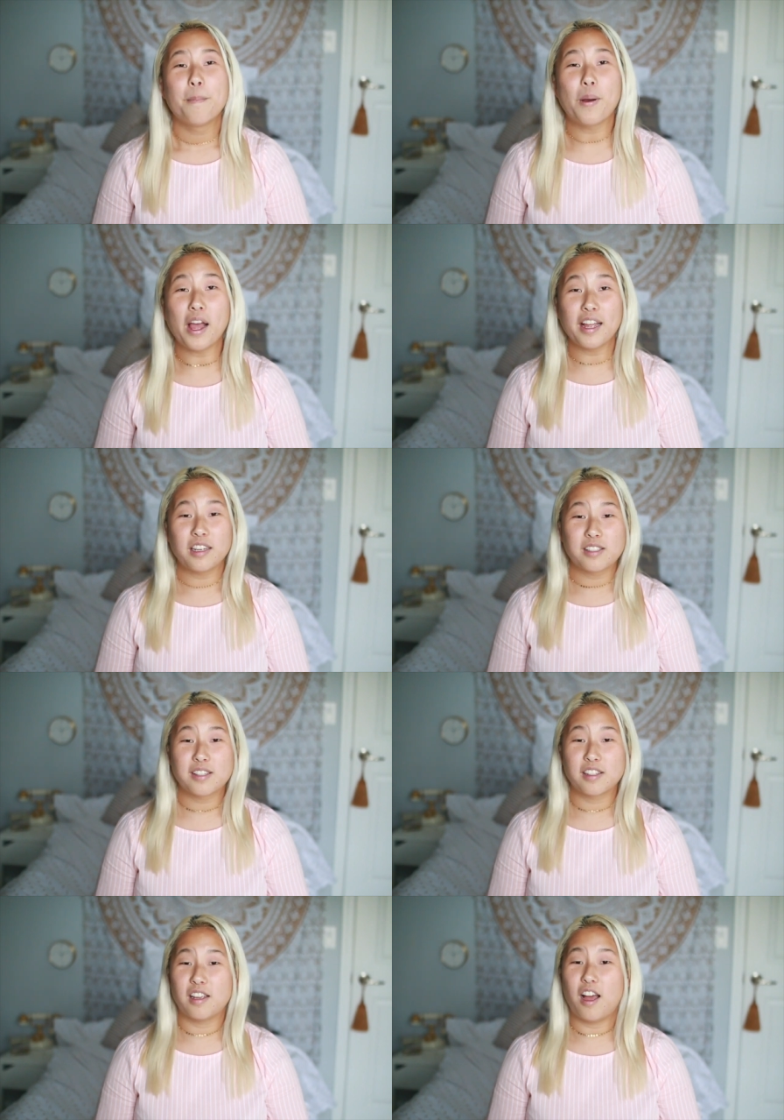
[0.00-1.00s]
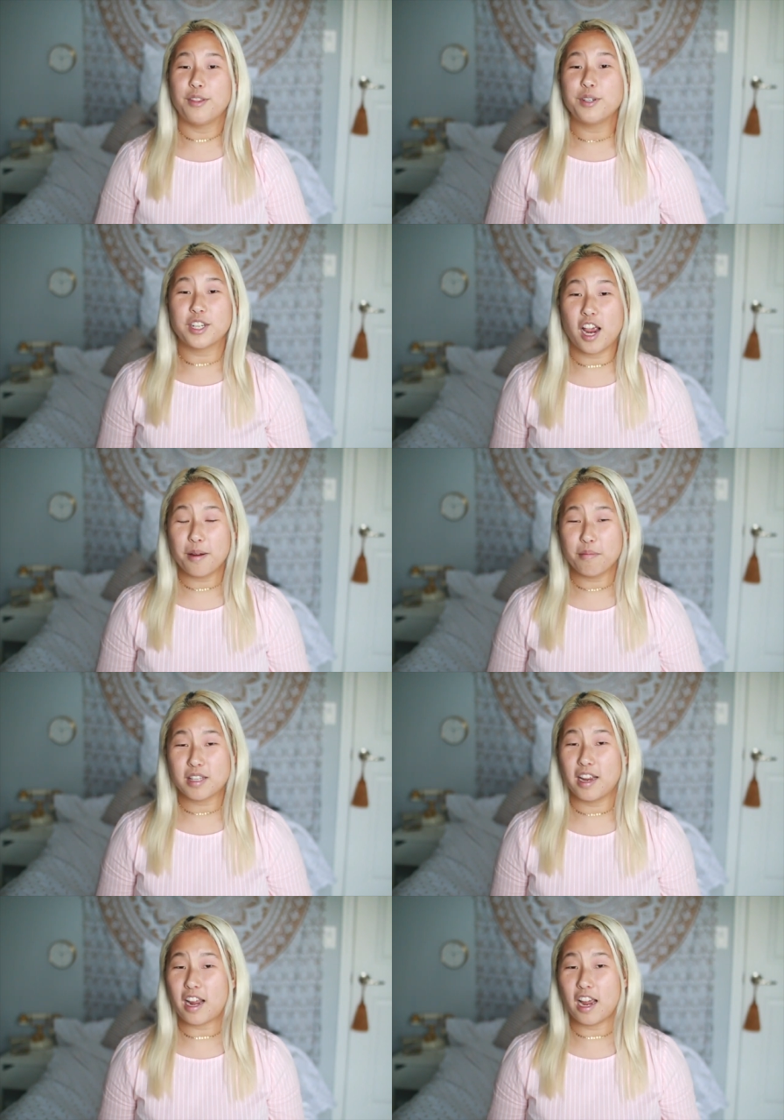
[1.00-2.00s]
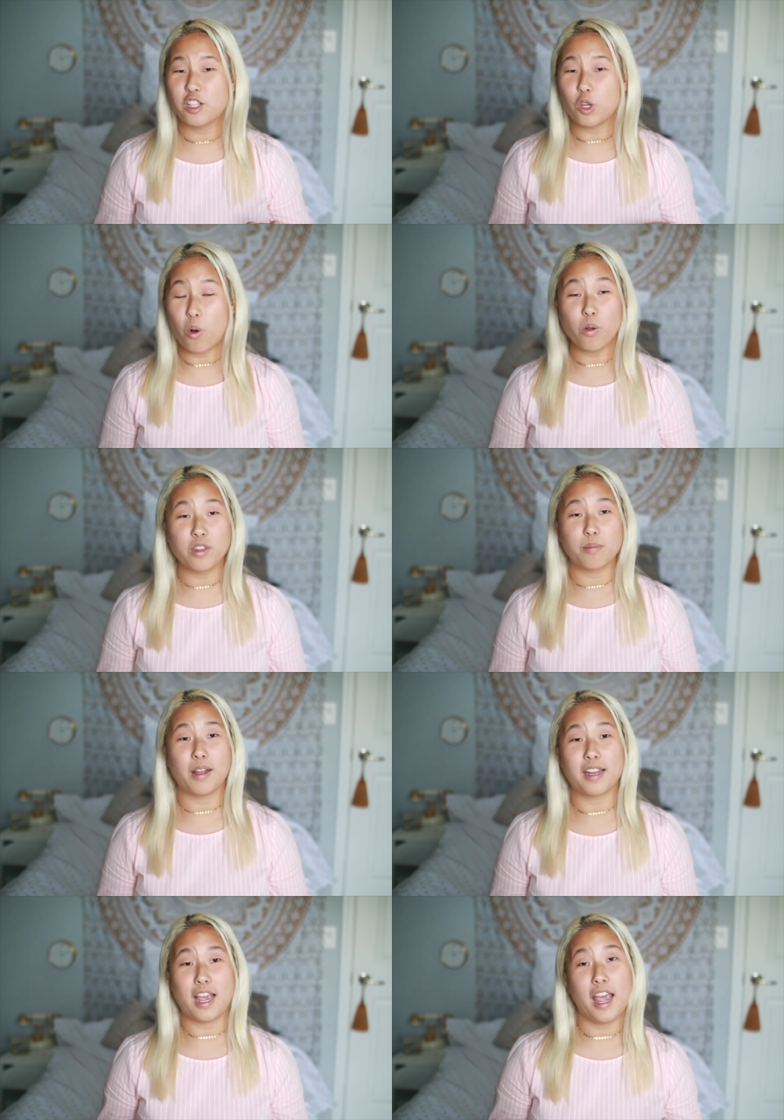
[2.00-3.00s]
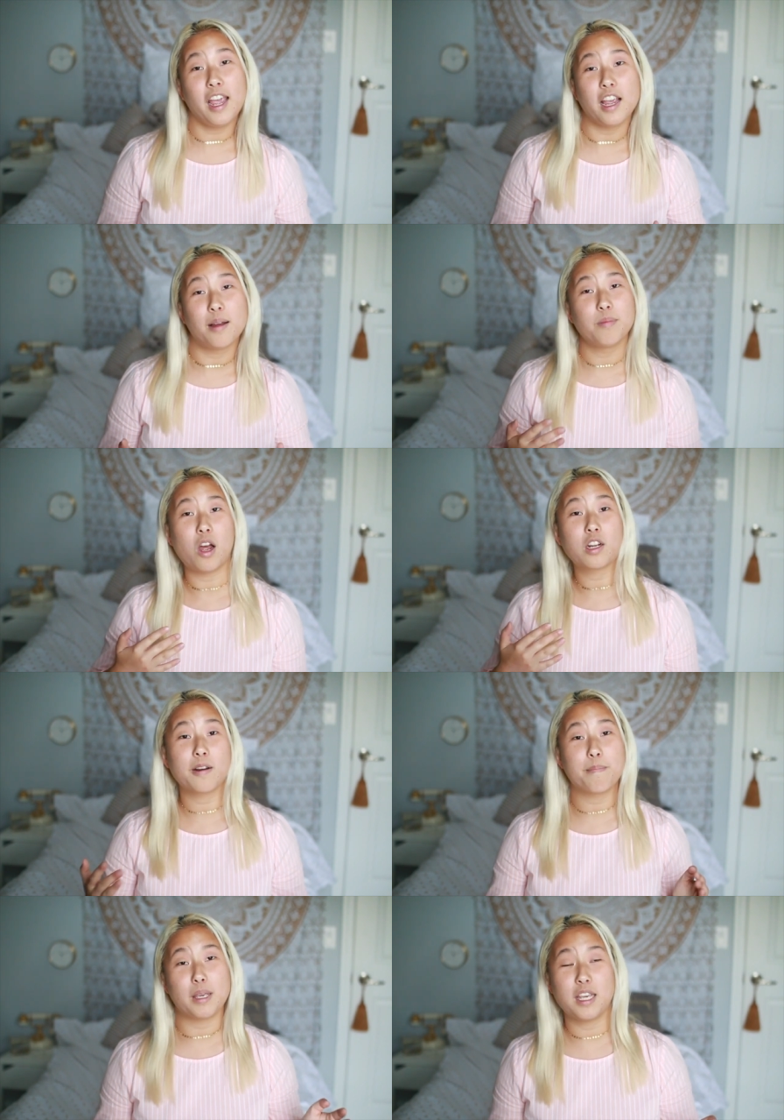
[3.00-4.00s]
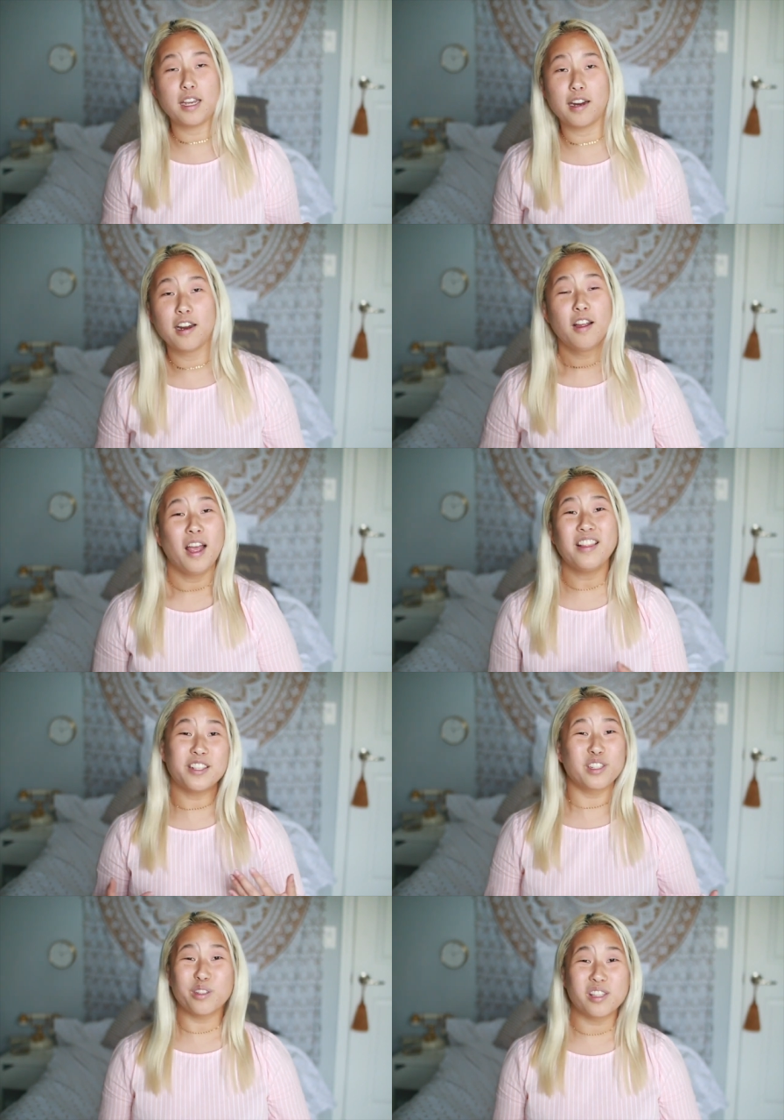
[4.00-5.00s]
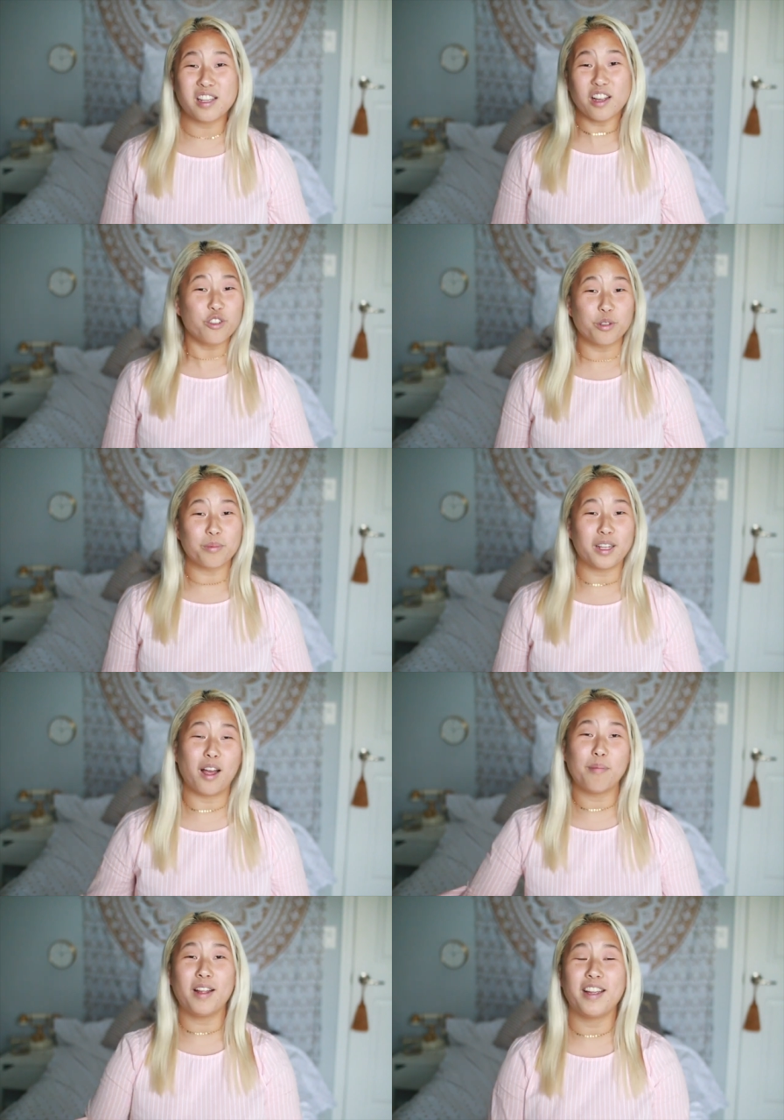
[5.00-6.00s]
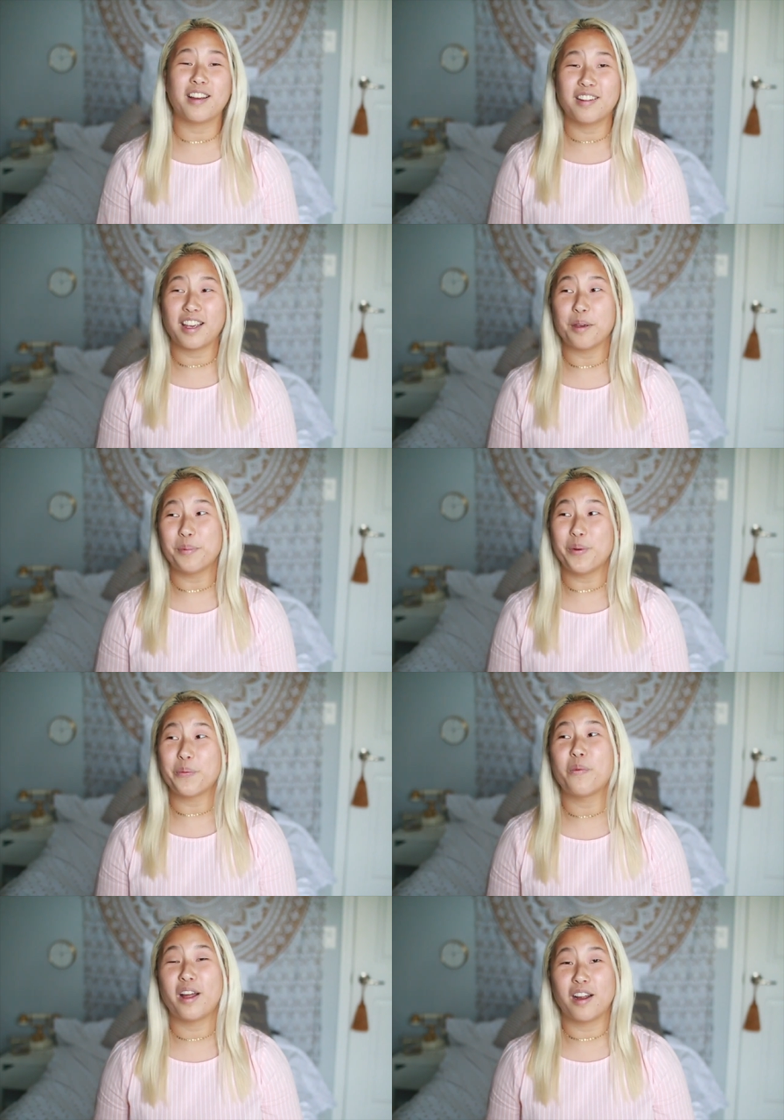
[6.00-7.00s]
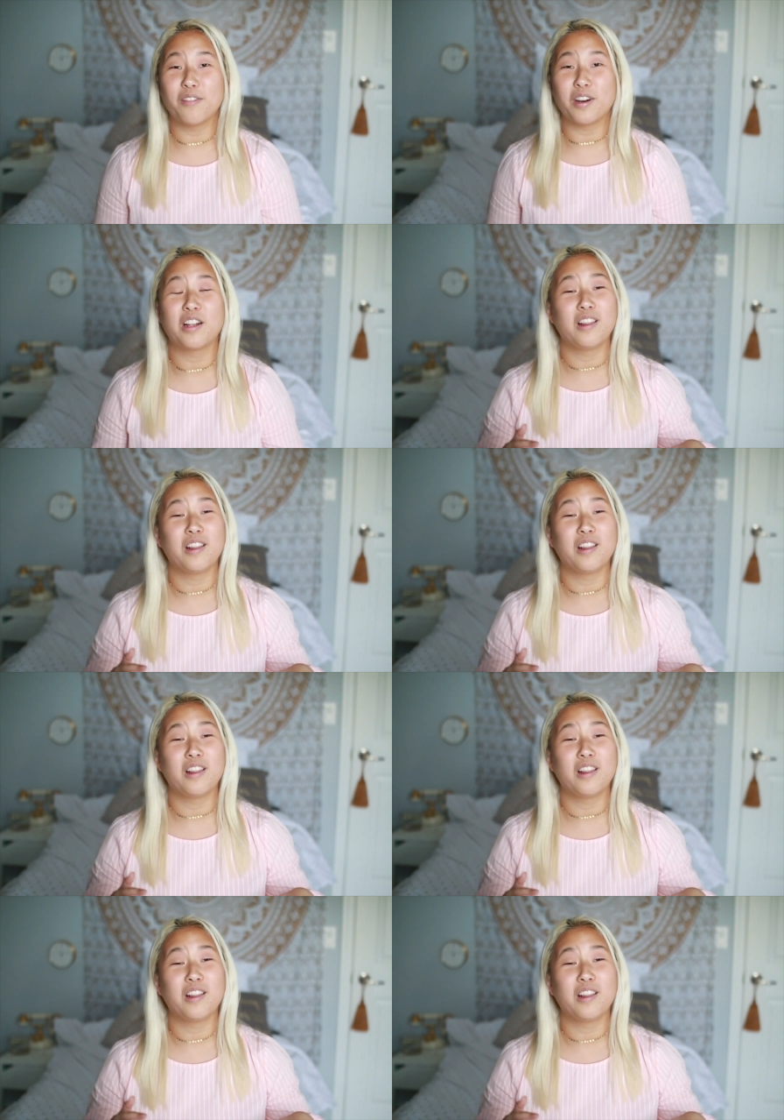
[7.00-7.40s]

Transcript: But other times, like, I told them, like, hey, I'm not gonna be here, and they still scheduled me. I'm like, okay, well, whatever.